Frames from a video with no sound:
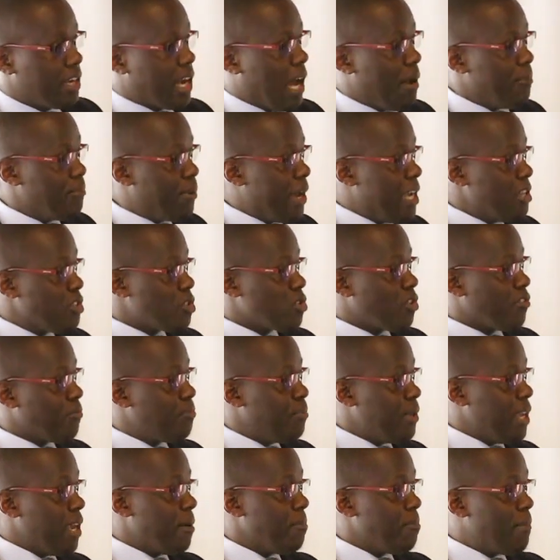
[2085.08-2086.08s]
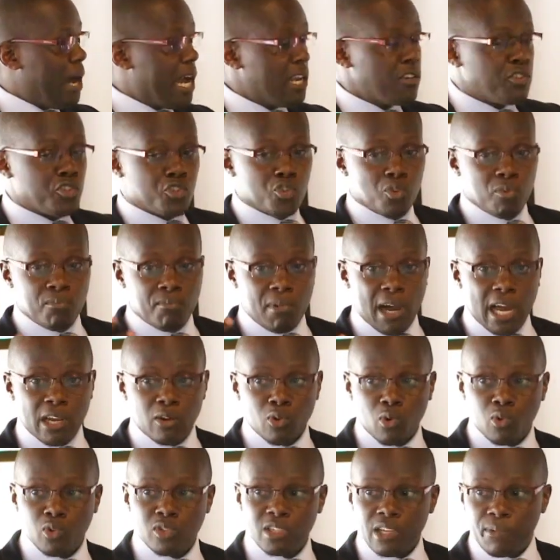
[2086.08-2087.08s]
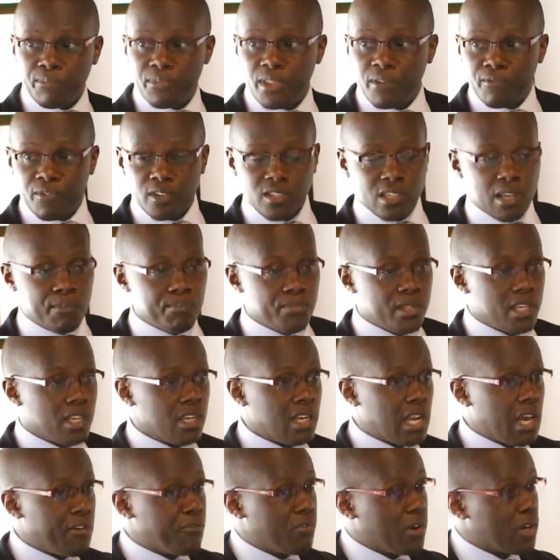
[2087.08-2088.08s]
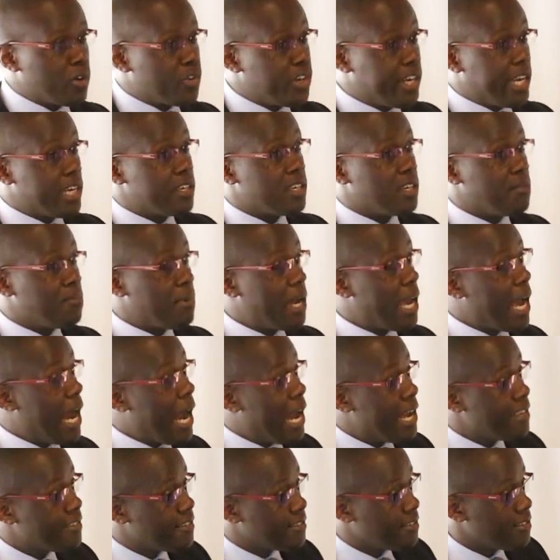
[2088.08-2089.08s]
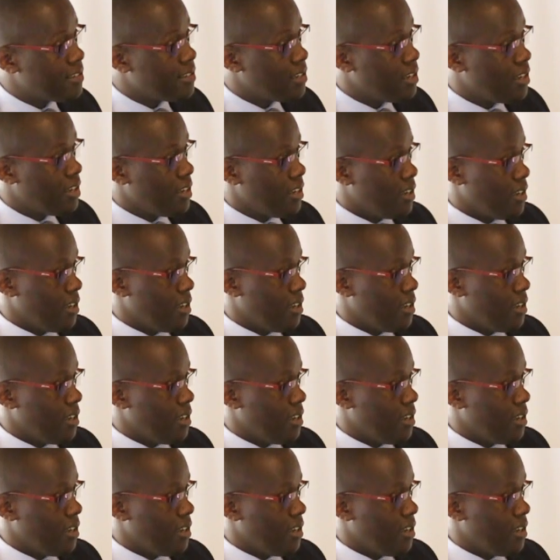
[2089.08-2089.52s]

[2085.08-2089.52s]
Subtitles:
The campaigns of Be a Man, True Manhood, Something for Something Love were created by us.